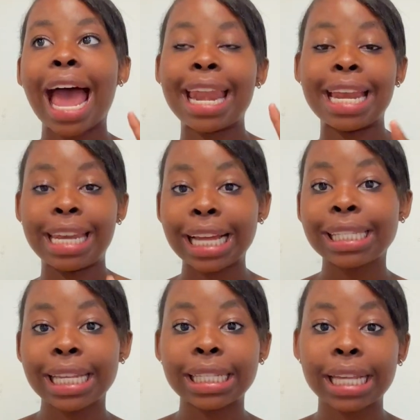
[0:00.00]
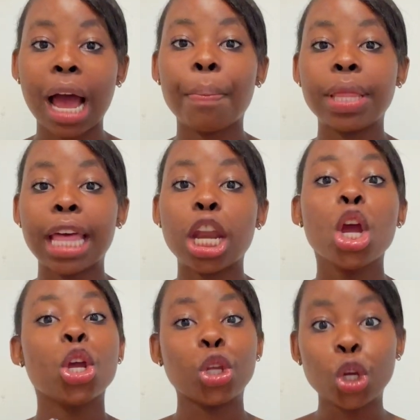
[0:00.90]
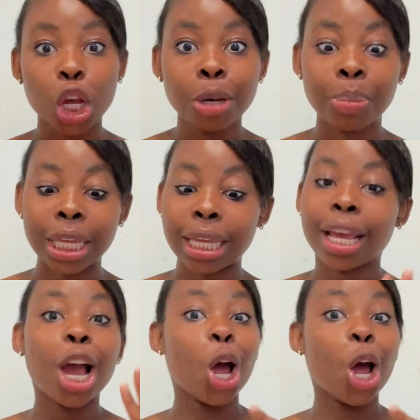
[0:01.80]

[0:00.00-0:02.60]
and it does tend to happen that you could be